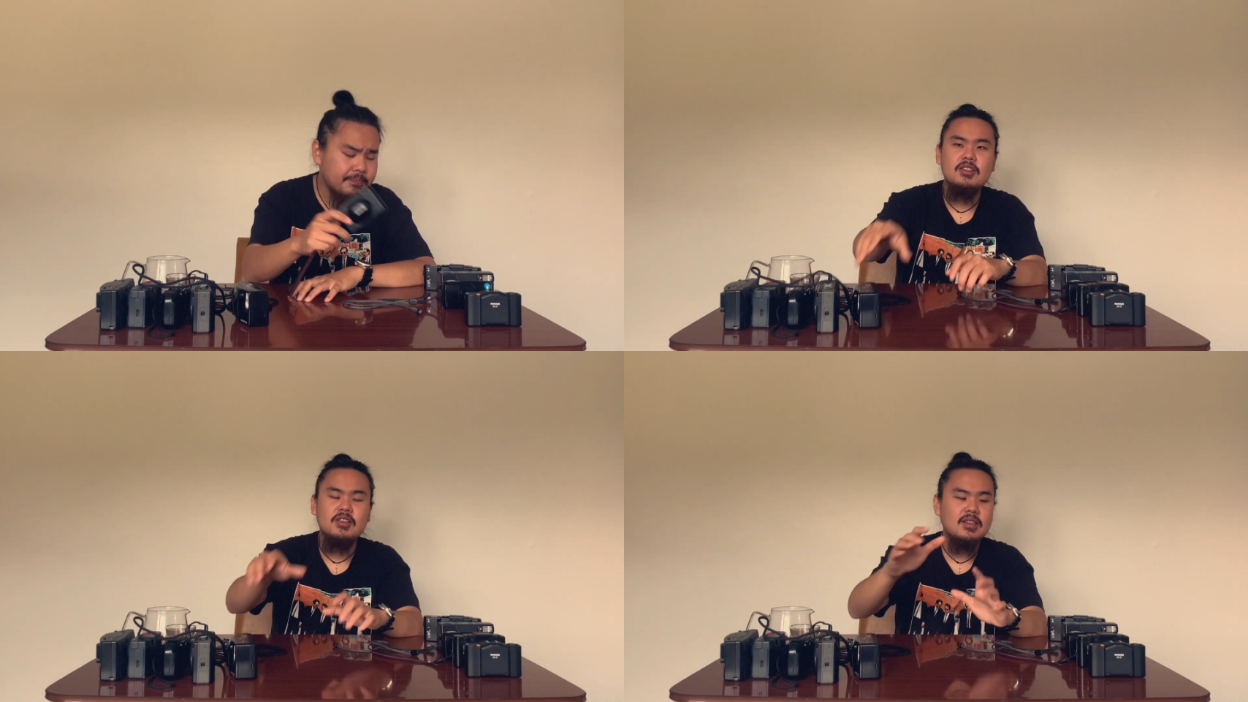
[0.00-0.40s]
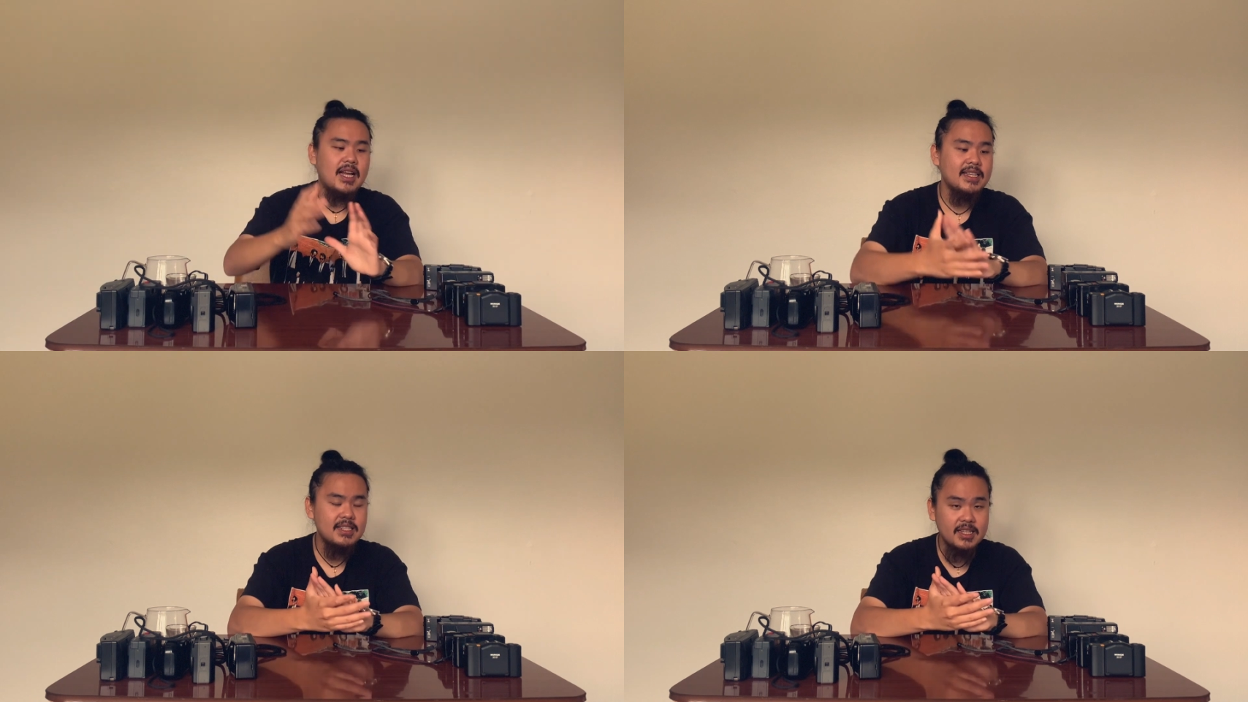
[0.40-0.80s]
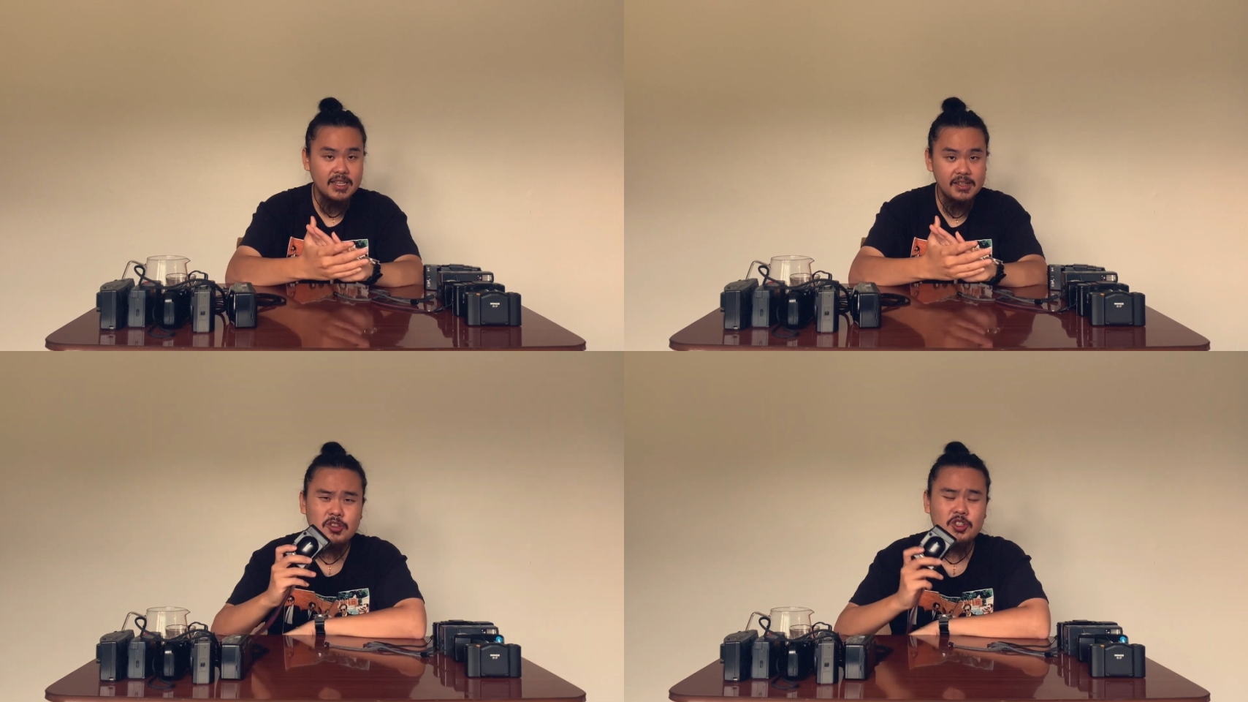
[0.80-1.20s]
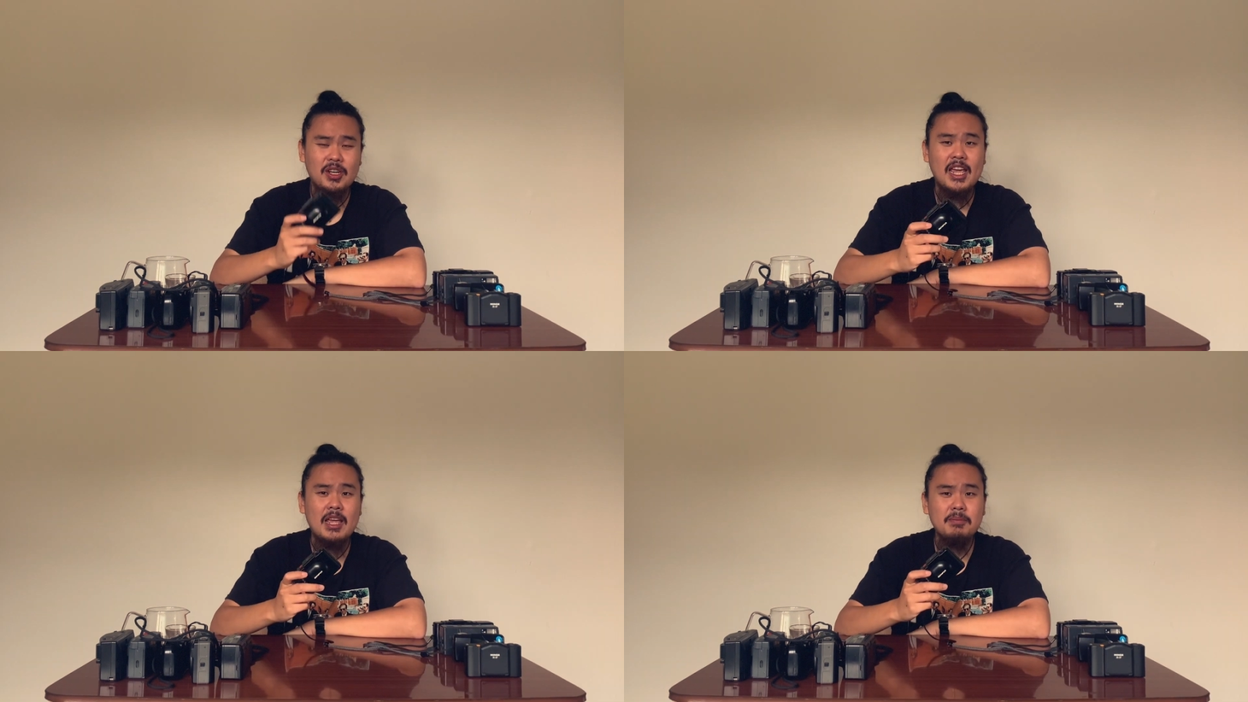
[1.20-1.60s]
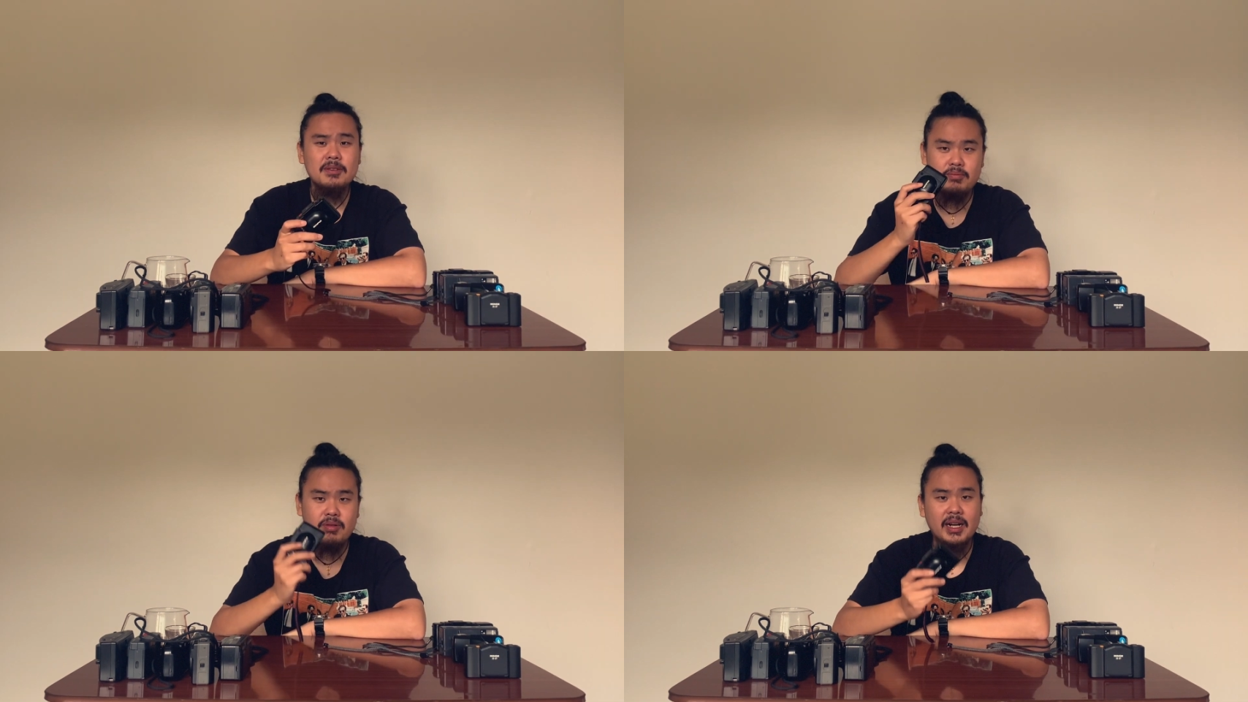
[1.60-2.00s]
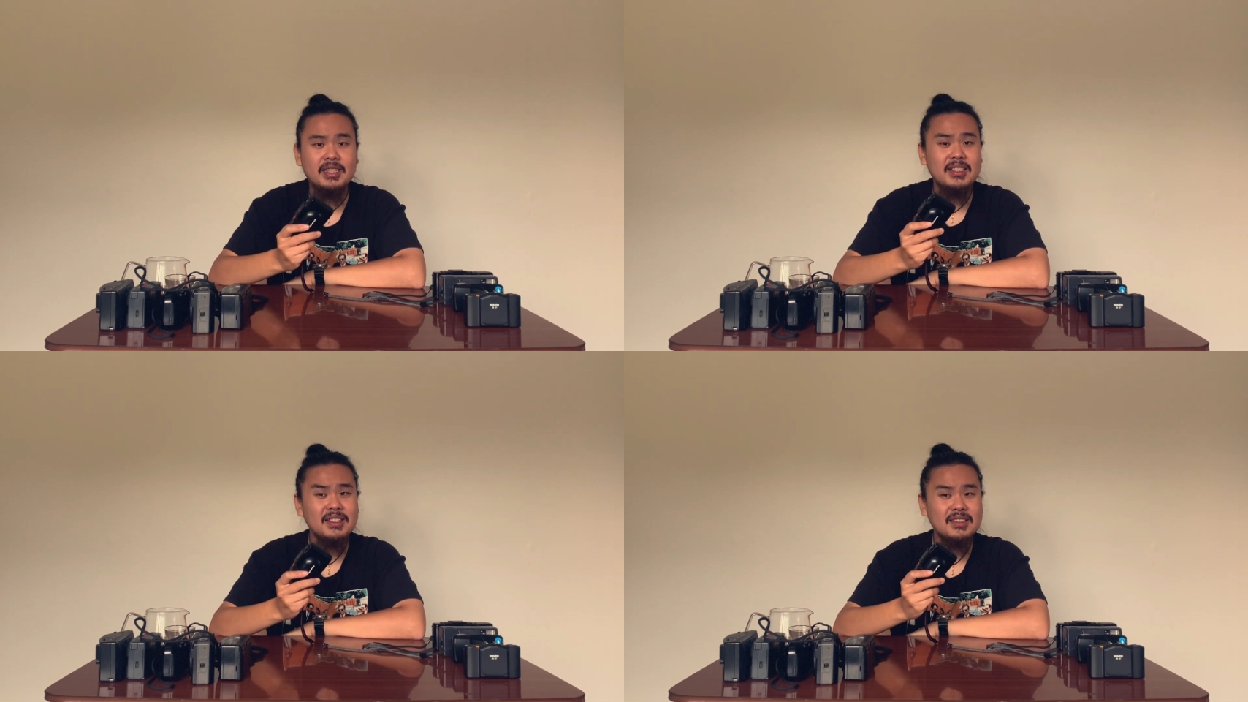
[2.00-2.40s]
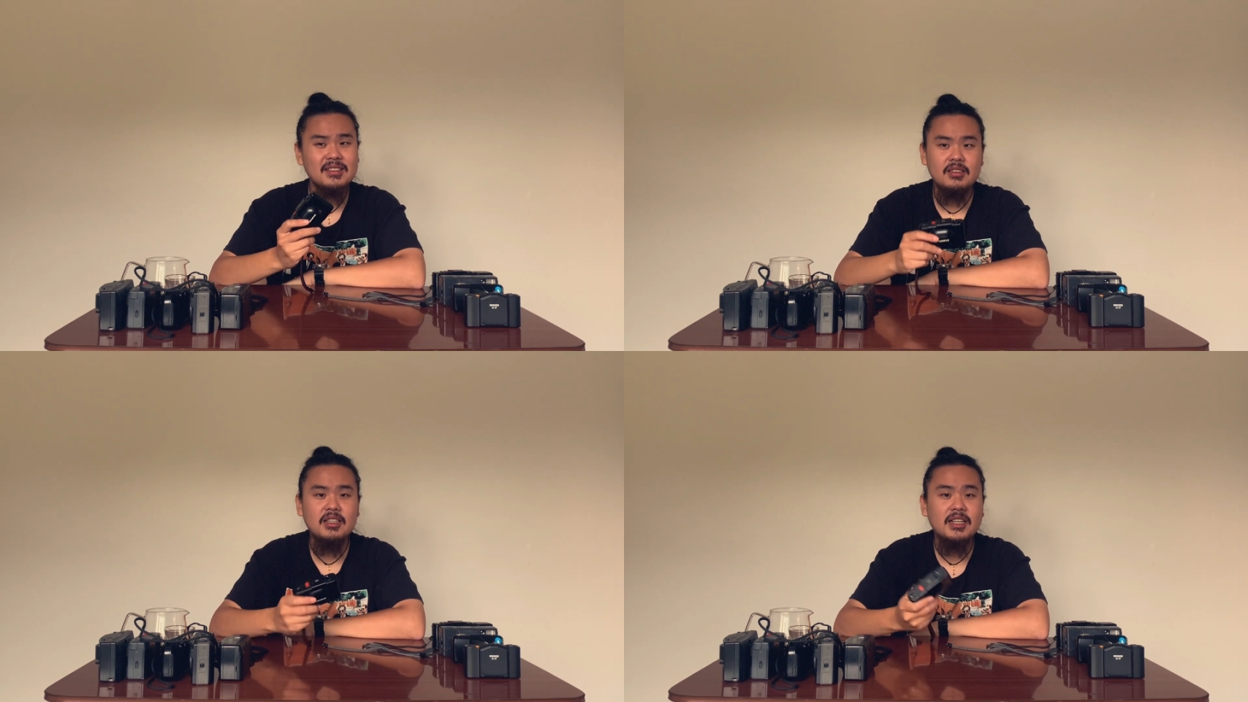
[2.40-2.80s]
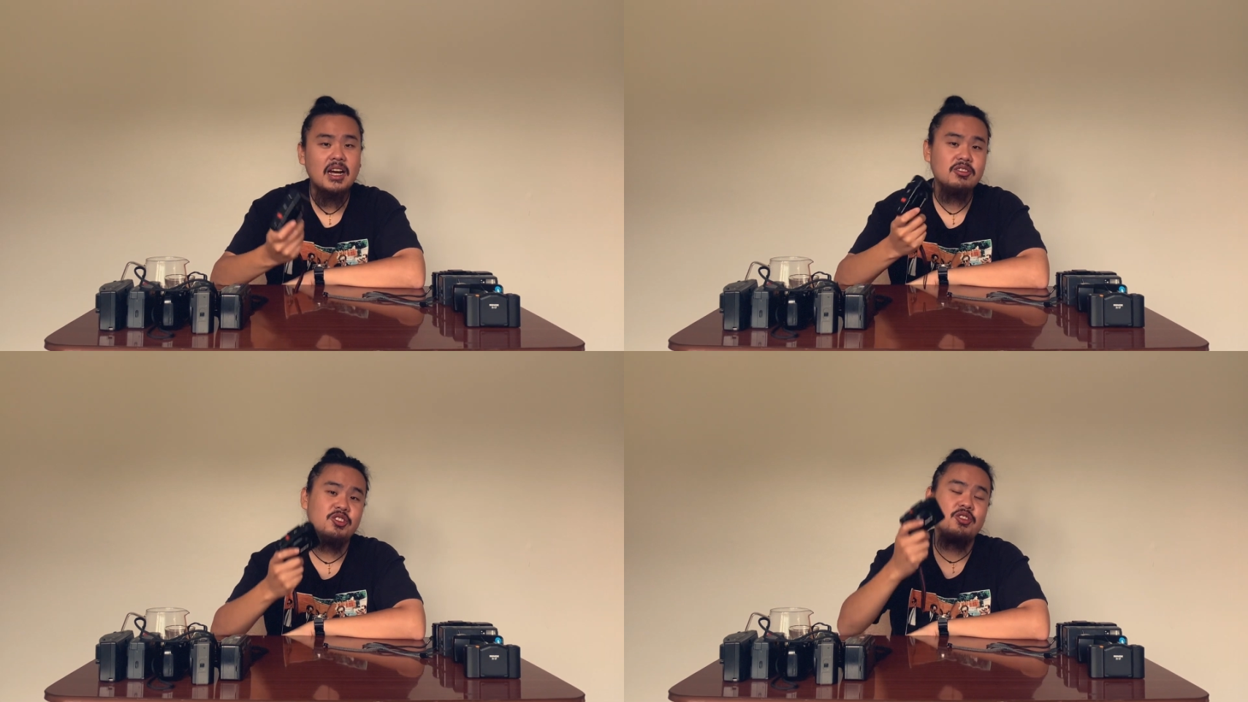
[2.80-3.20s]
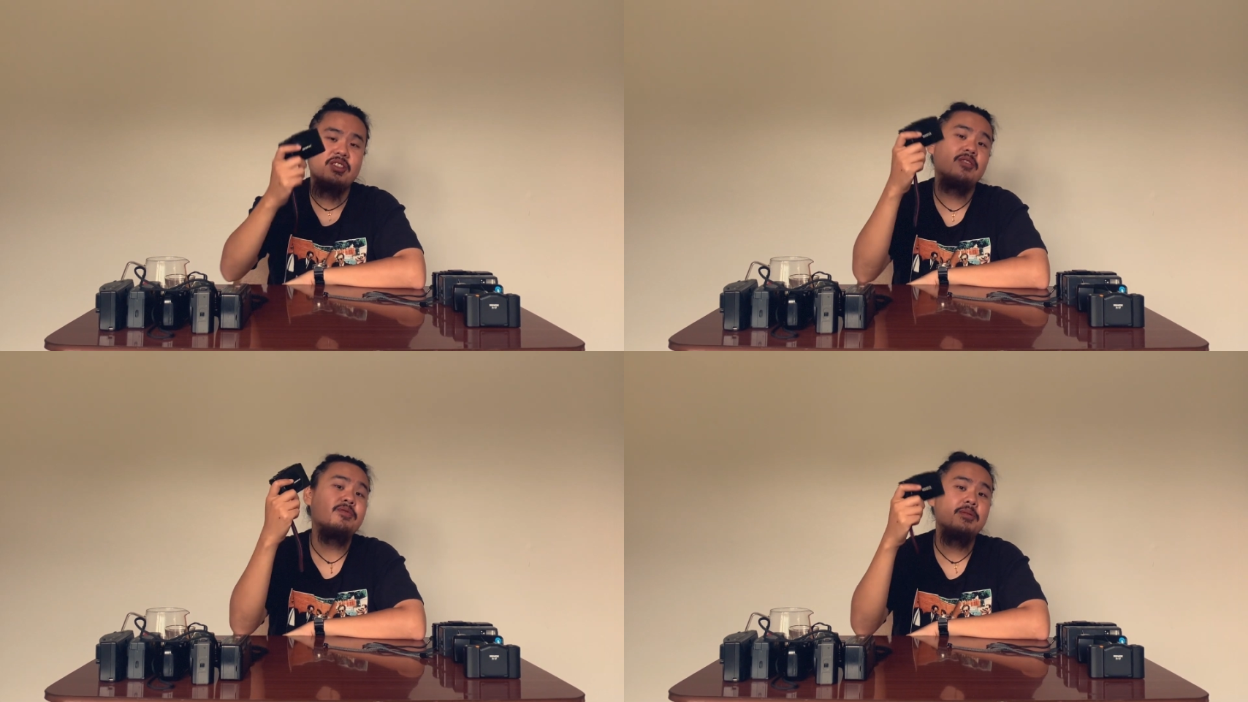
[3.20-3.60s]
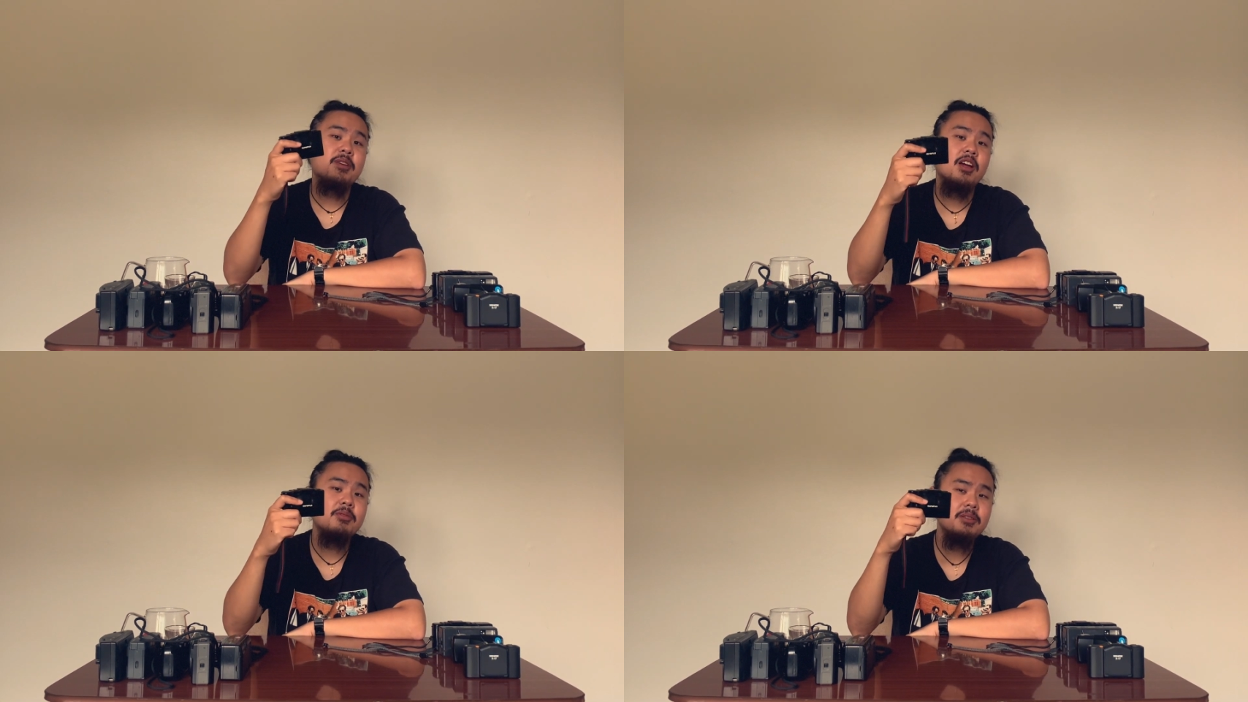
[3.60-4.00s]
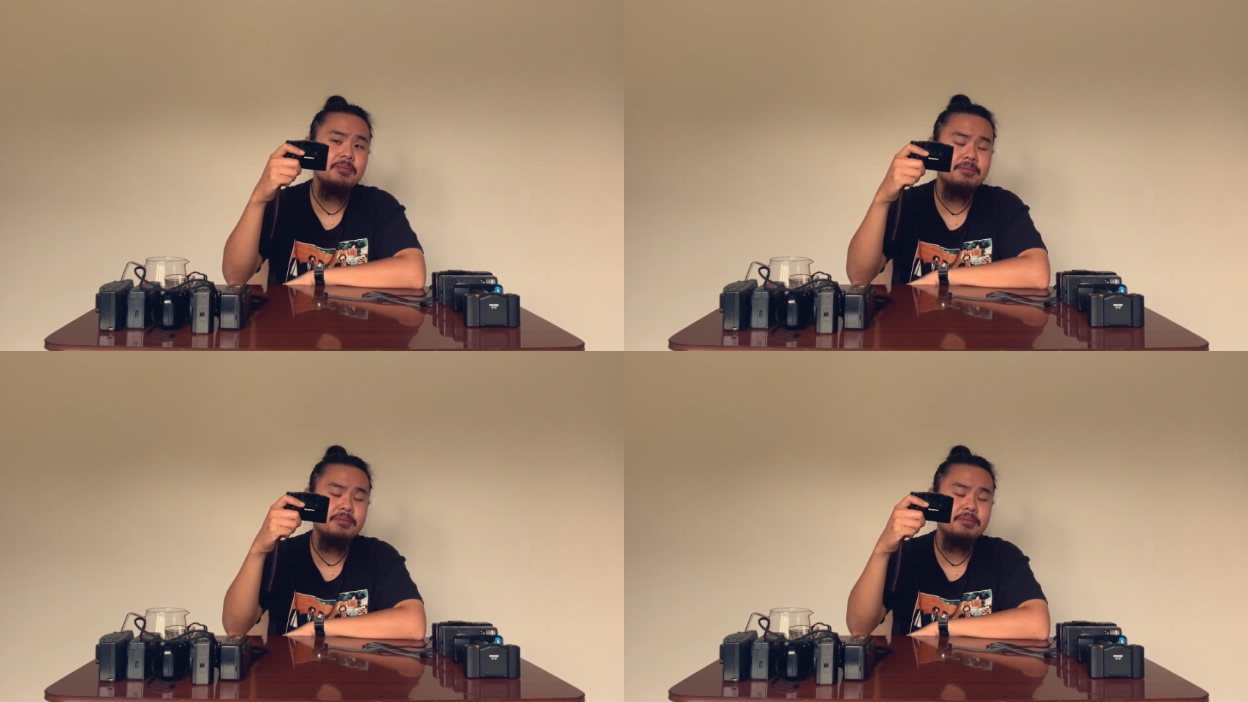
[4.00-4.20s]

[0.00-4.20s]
So lastly, shoot heaps, practice, learn how to trust your film camera.